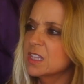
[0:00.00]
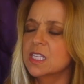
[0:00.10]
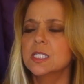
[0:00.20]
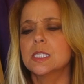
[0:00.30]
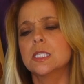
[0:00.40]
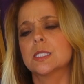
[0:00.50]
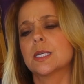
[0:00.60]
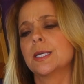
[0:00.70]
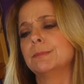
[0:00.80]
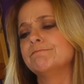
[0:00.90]
This is
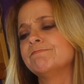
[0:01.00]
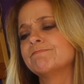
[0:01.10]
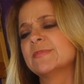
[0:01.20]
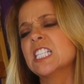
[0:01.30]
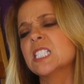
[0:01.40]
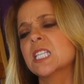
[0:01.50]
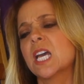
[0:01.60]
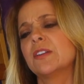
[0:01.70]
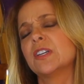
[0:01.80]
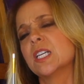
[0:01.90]

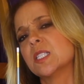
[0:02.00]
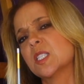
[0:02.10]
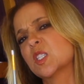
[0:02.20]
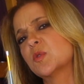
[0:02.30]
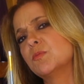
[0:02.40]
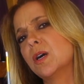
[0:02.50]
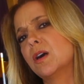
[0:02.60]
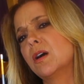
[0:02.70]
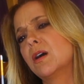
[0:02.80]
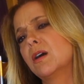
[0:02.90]
kind of a
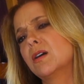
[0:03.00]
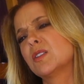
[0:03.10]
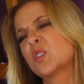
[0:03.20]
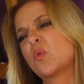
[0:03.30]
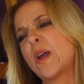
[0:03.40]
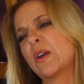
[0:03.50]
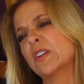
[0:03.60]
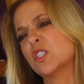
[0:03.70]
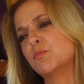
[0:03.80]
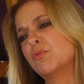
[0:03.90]
small,
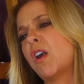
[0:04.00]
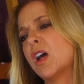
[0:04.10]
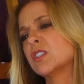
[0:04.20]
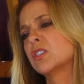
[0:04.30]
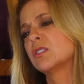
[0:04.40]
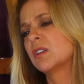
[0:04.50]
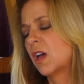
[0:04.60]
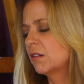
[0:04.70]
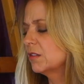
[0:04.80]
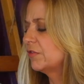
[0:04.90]
squarish brush.
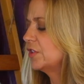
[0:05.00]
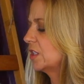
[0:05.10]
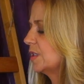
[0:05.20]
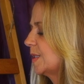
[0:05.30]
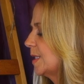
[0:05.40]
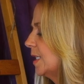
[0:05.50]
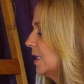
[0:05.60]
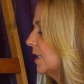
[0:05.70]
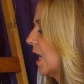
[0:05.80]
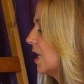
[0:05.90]
I don't know if you can
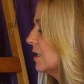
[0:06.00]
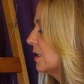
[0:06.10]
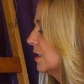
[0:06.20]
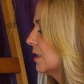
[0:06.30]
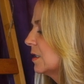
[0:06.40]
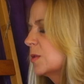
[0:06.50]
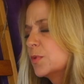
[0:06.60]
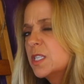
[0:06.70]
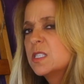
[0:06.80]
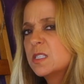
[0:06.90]
see that. It's
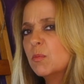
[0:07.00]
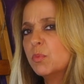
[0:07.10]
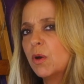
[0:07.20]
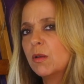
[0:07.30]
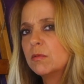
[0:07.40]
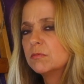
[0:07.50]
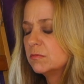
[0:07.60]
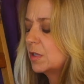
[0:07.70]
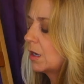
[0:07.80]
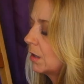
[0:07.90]
pretty simple.
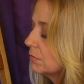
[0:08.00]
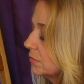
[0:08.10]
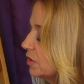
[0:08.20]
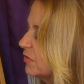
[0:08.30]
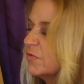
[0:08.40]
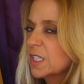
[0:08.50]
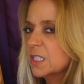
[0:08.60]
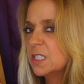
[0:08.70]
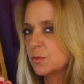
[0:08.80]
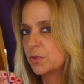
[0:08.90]
Yeah, you can
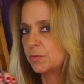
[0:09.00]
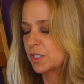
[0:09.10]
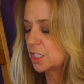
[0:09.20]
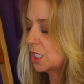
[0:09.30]
find these pretty much